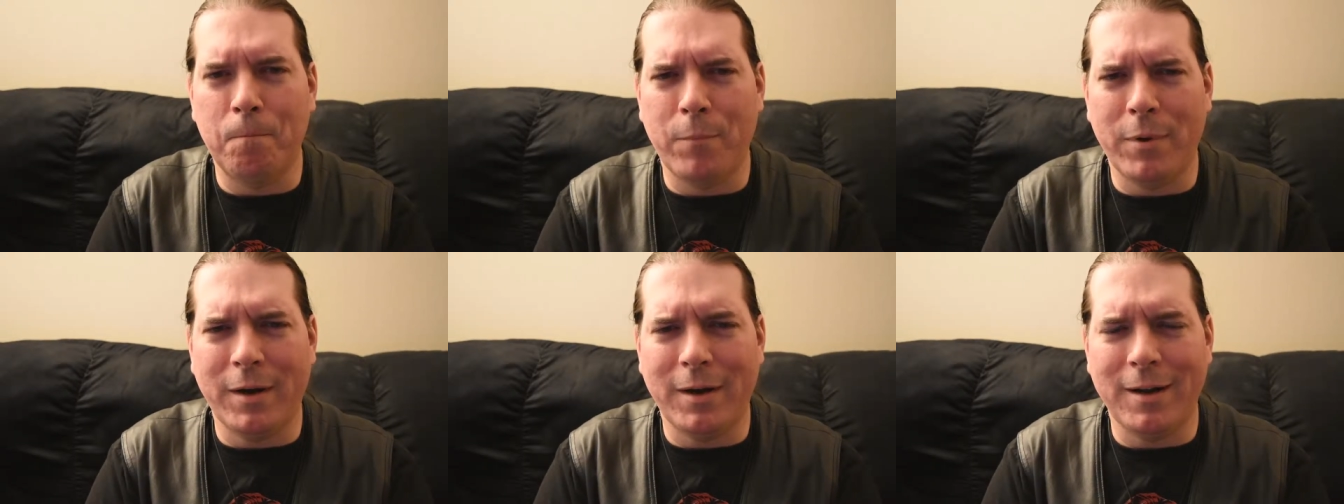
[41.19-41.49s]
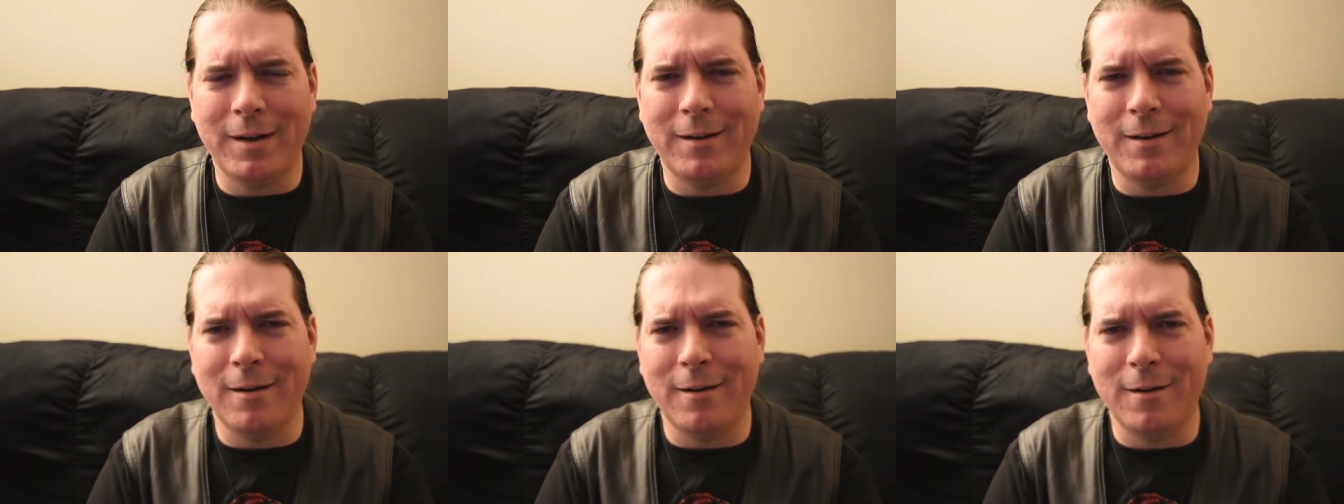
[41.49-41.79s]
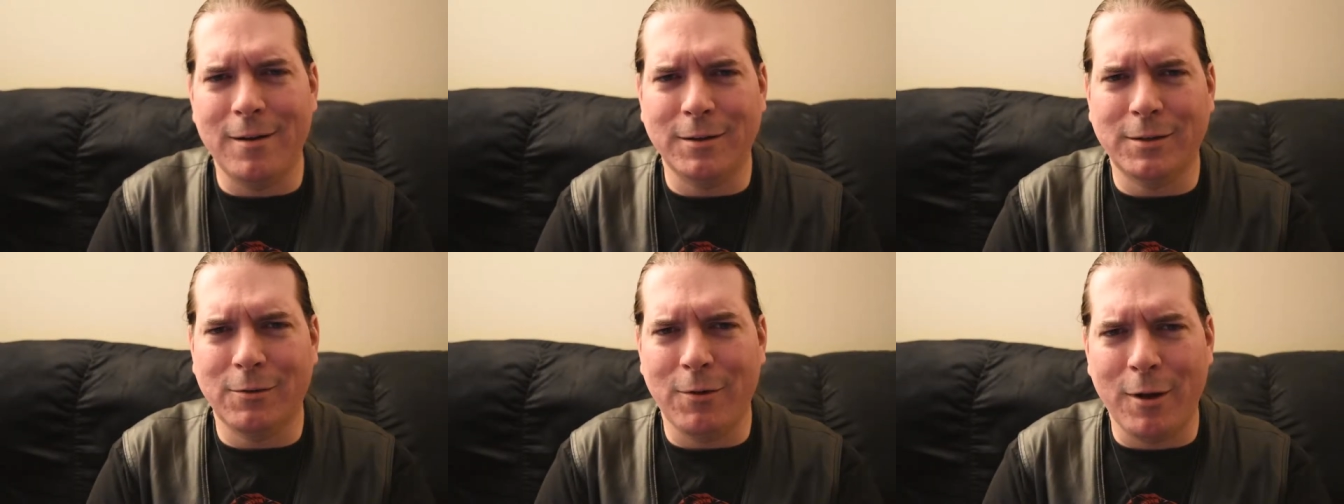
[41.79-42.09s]
But it
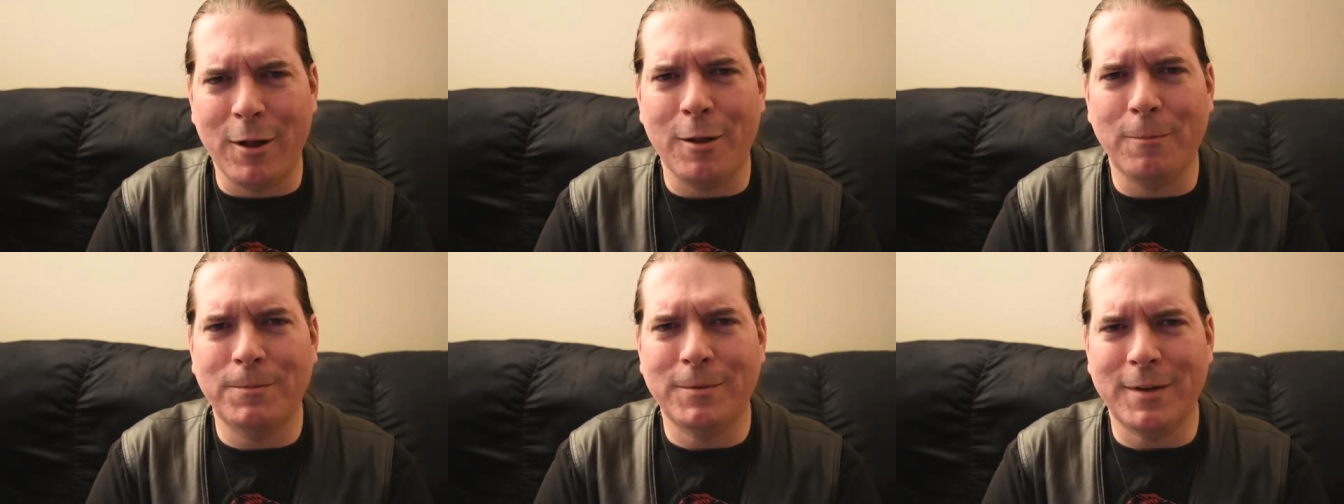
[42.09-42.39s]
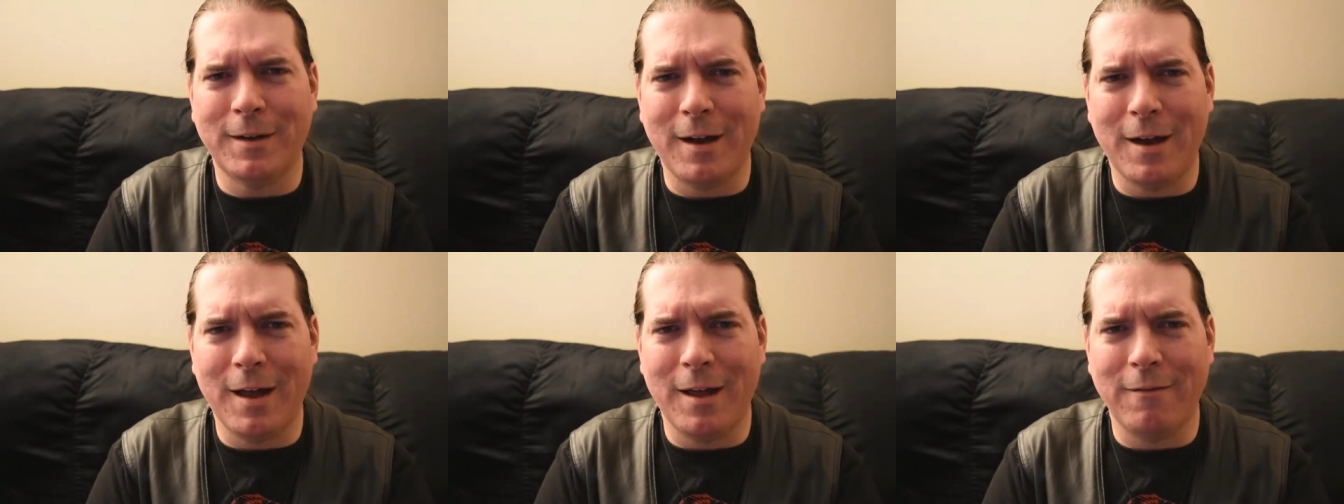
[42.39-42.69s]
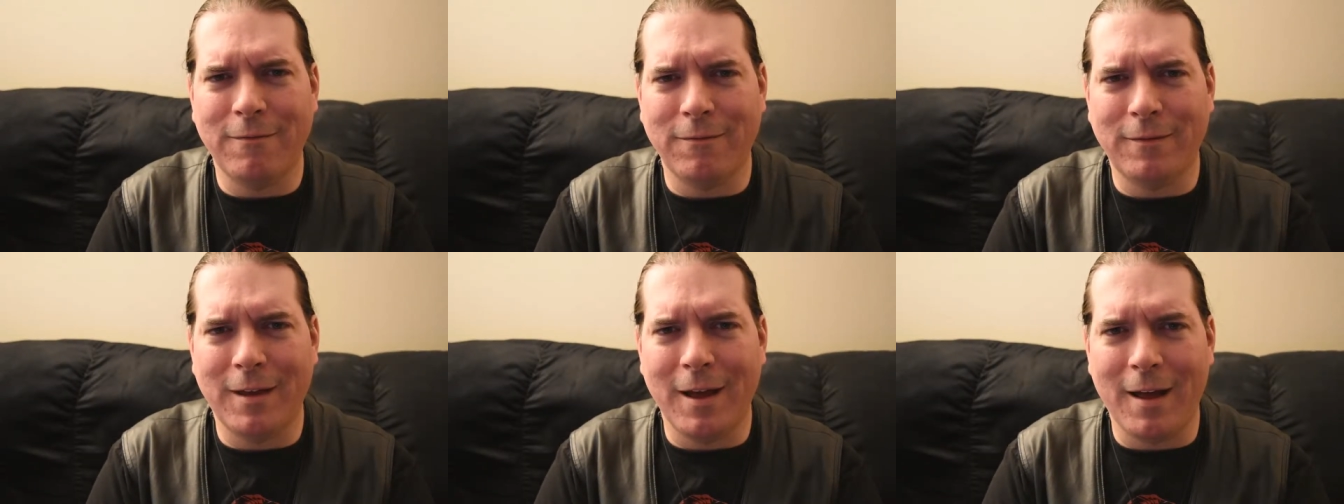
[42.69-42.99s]
also helps that
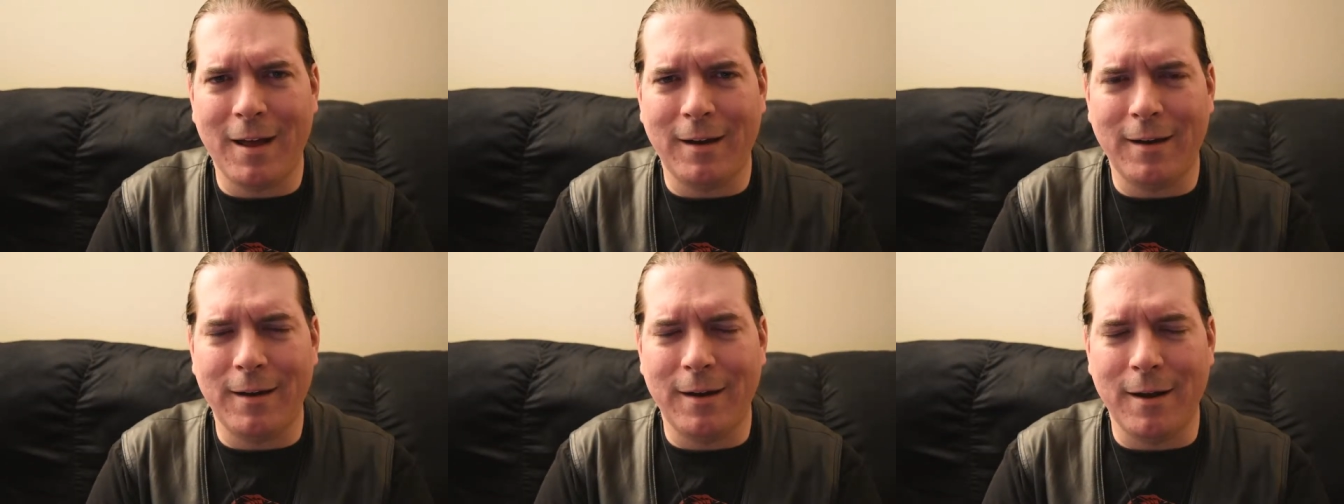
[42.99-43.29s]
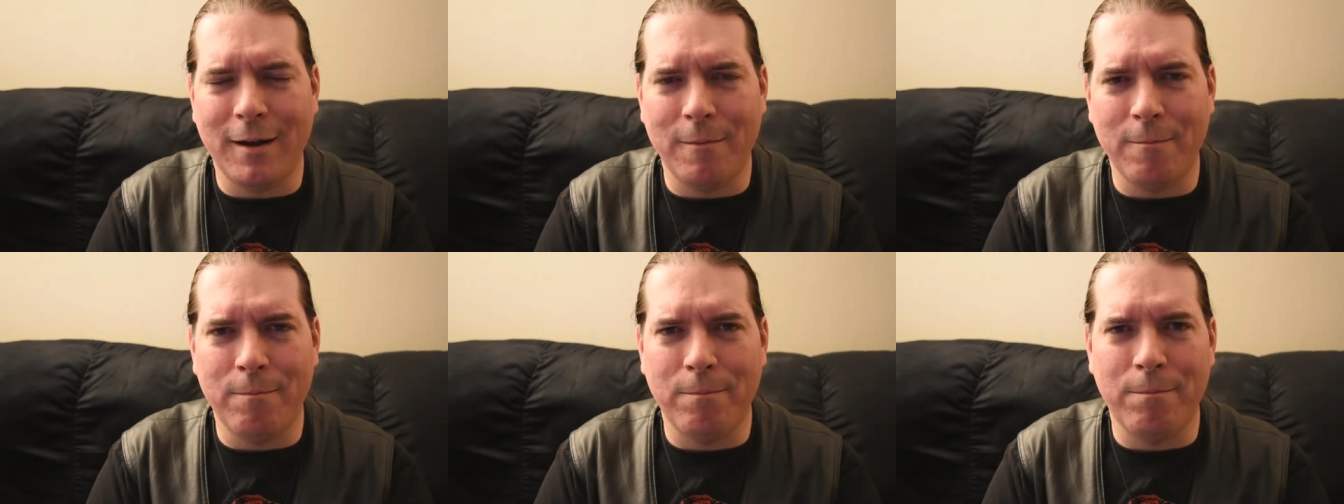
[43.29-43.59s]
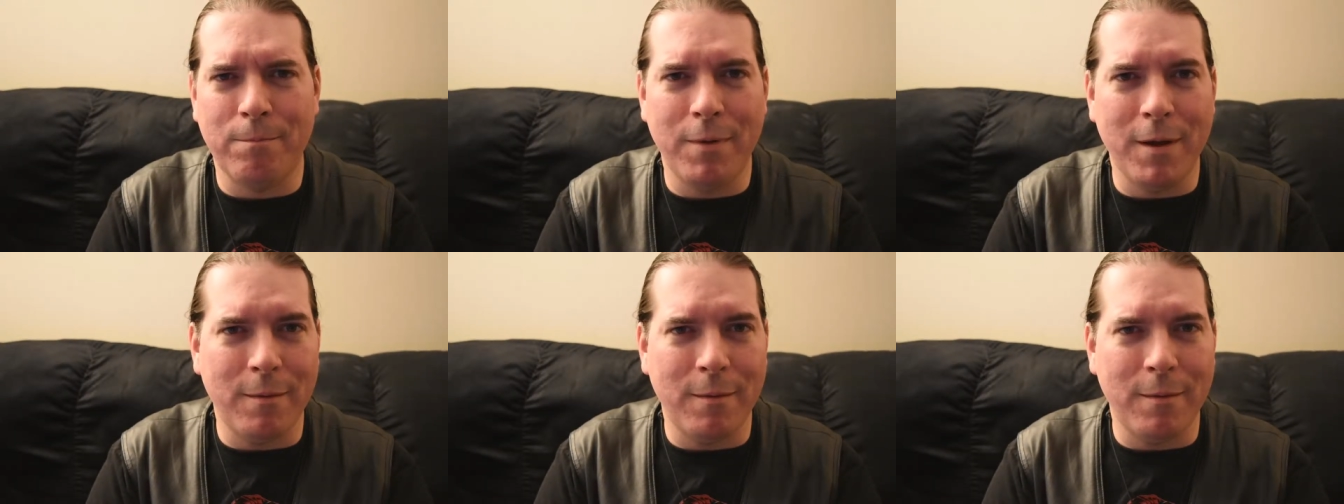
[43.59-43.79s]
I've gotten a